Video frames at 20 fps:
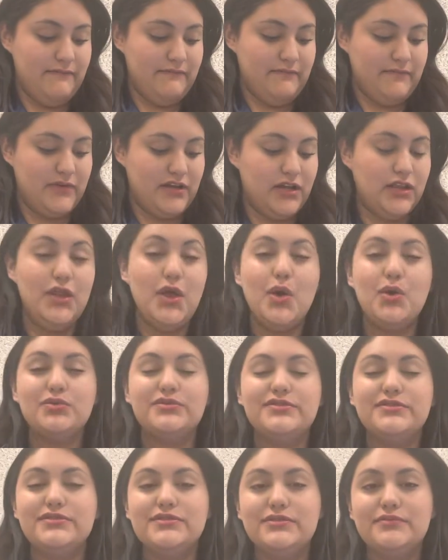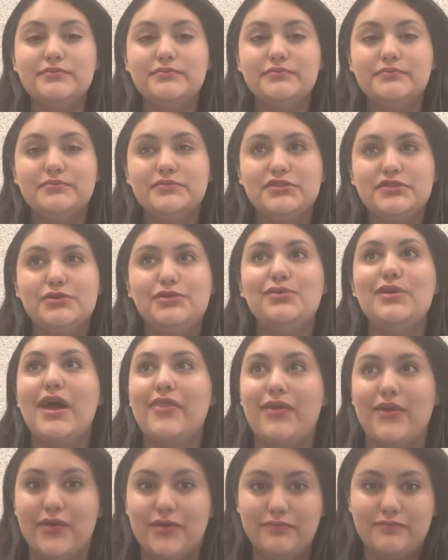close
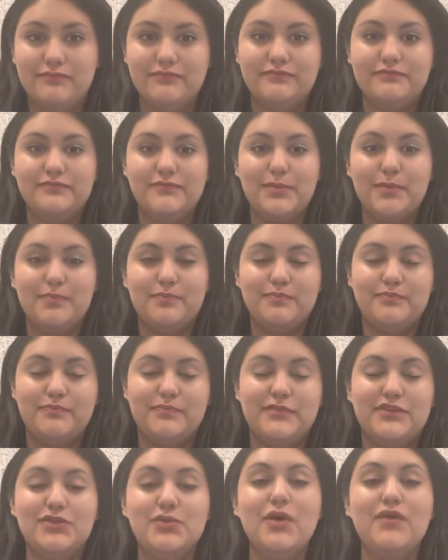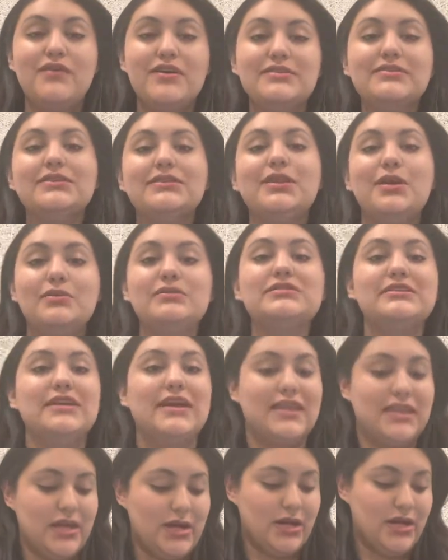together, two of us close
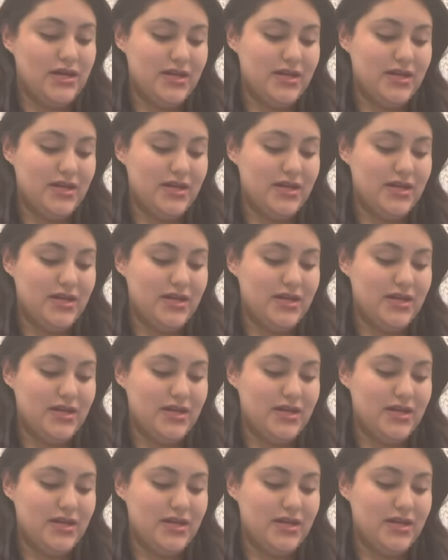together.